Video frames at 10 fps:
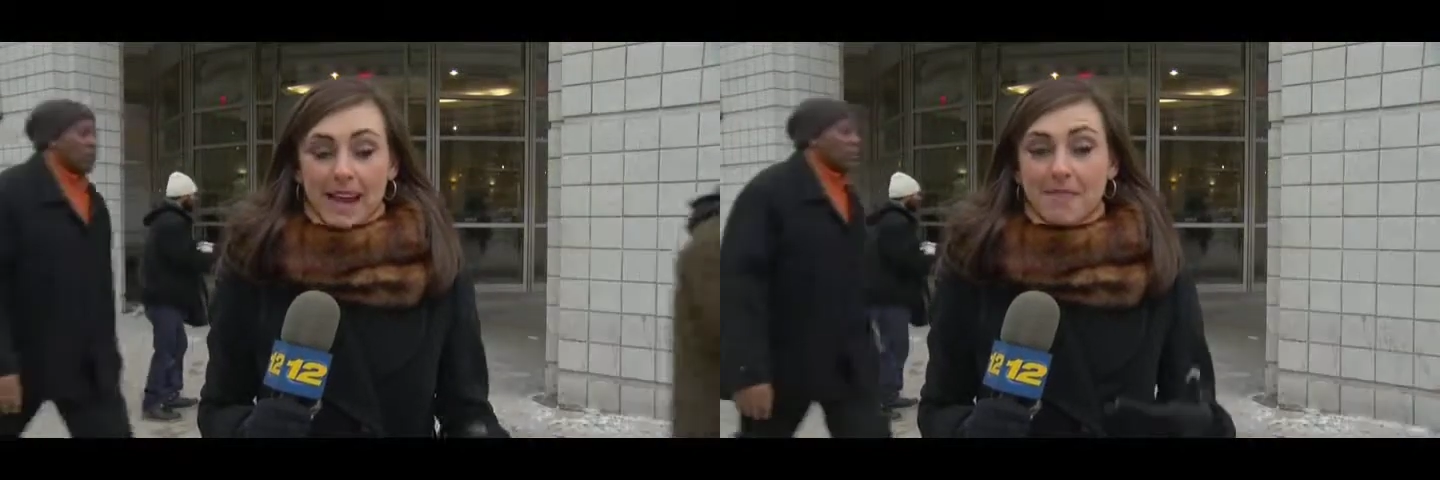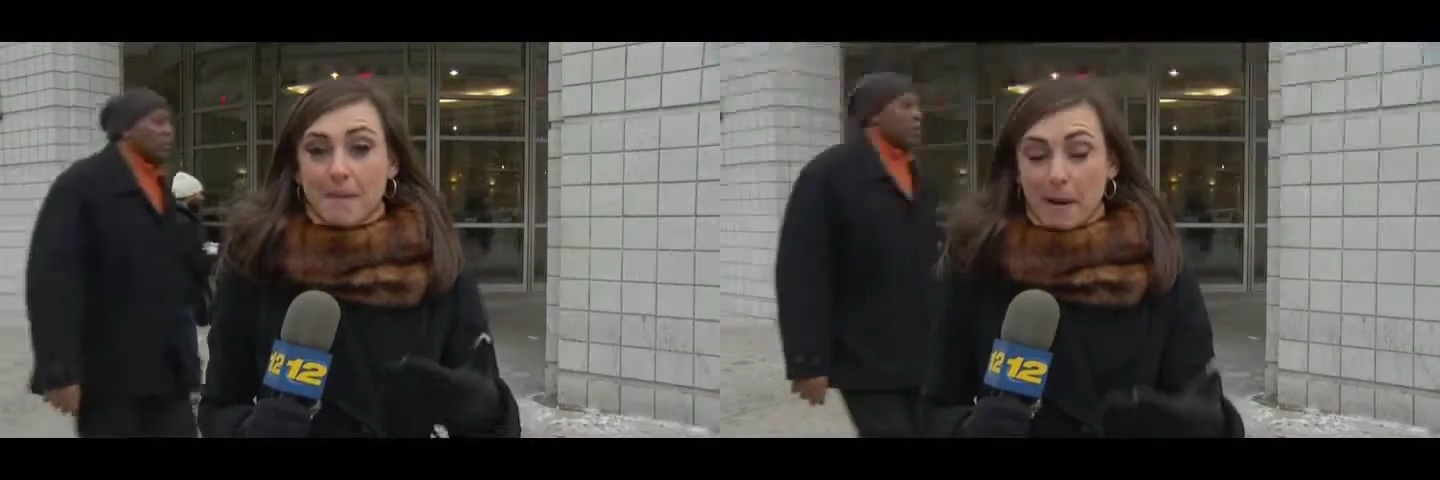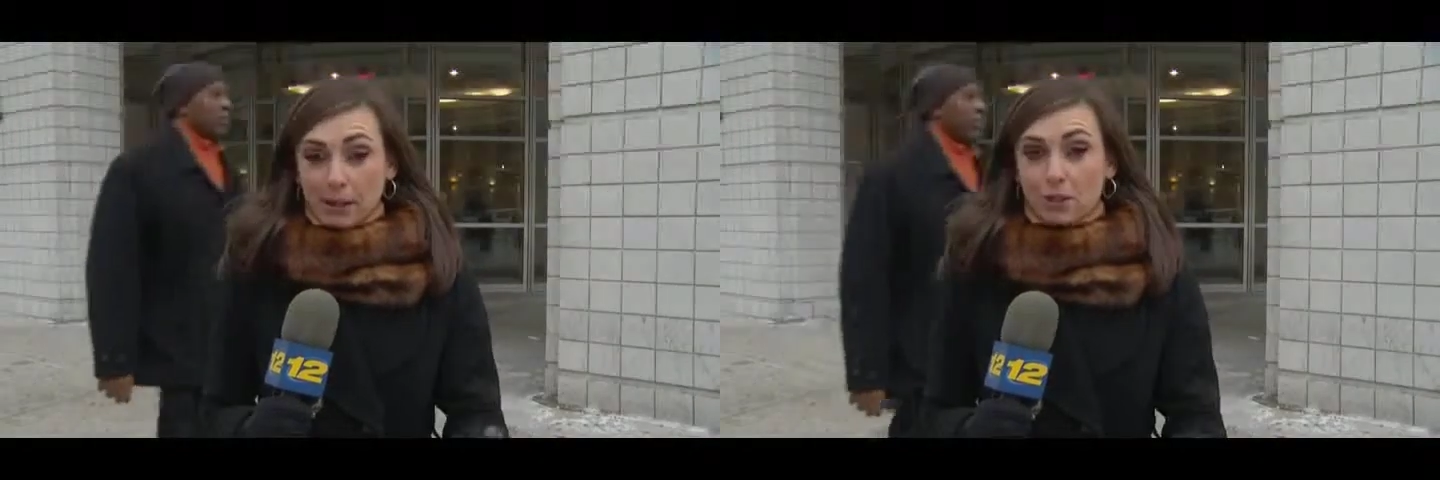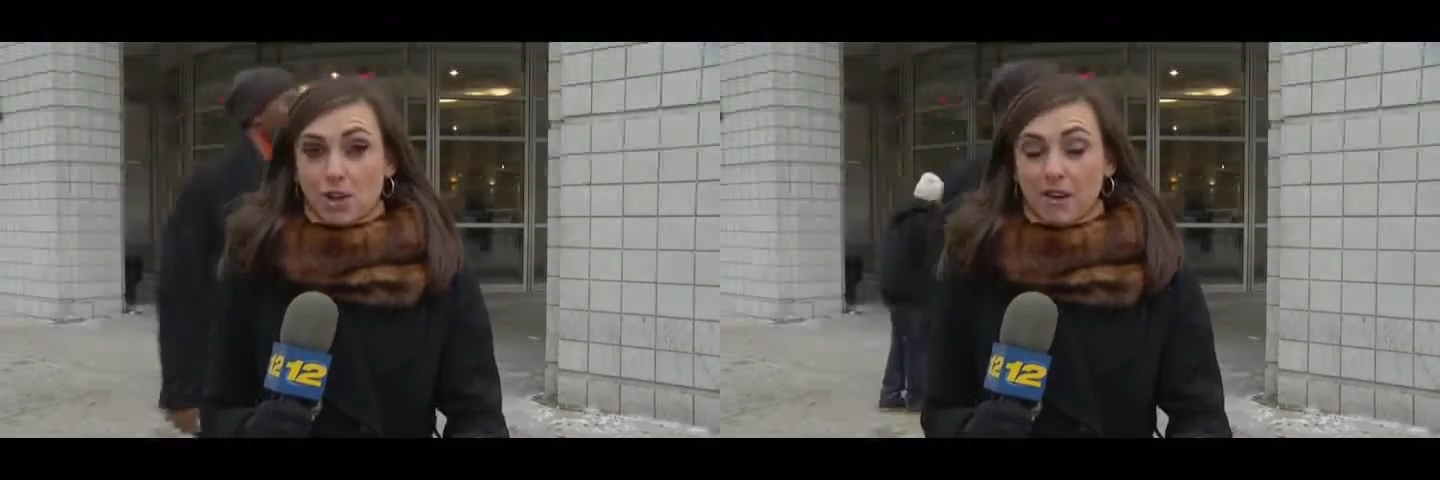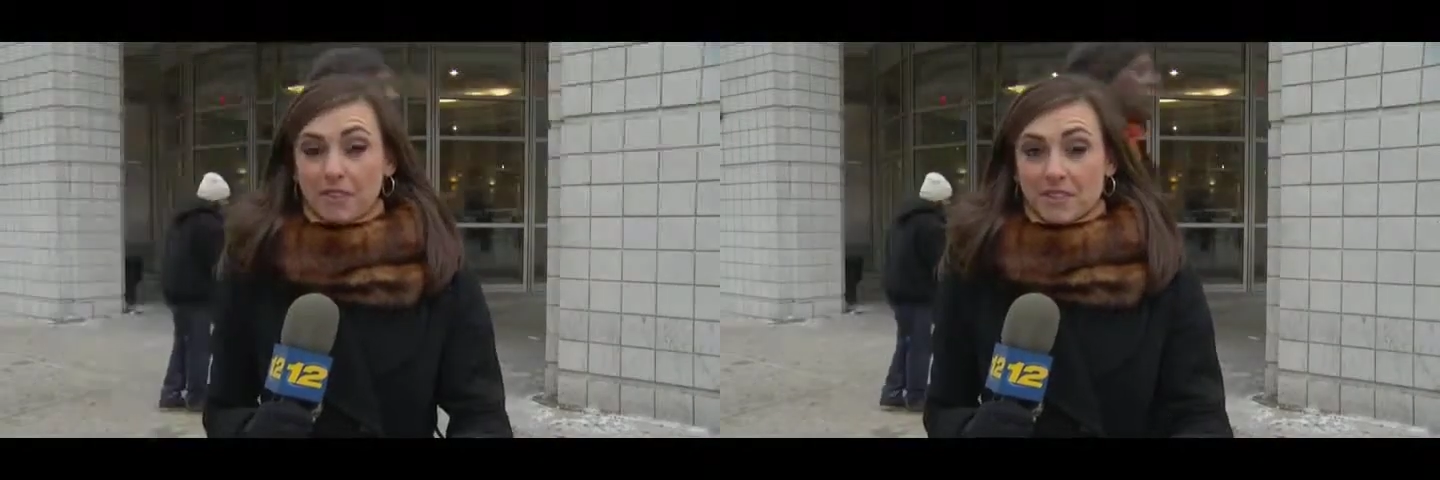and the Mayor's
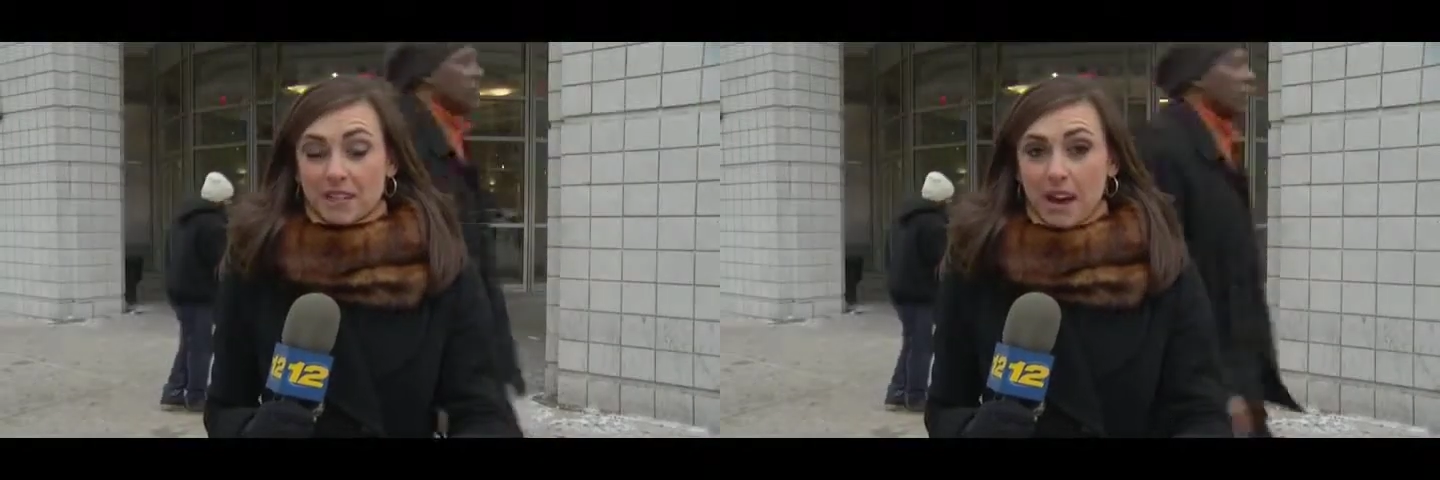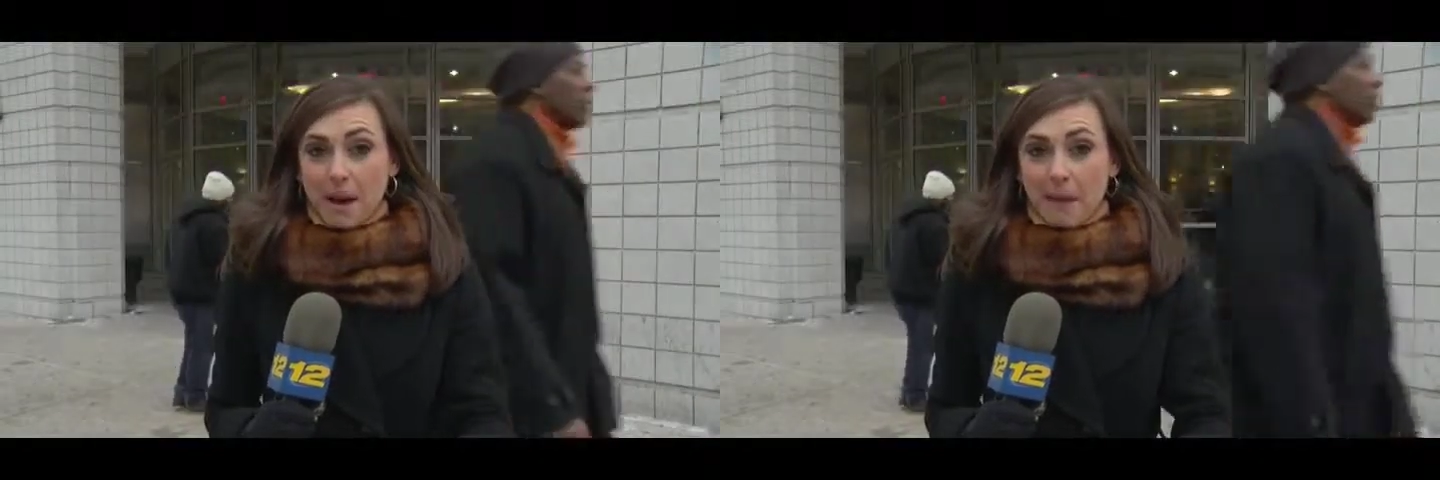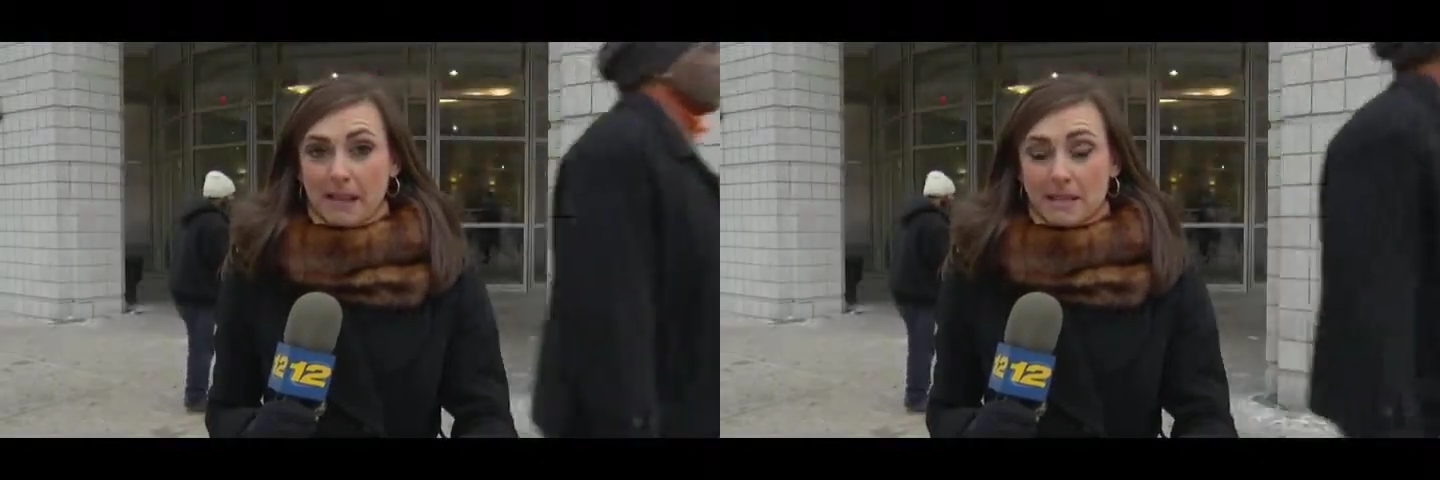Office to Combat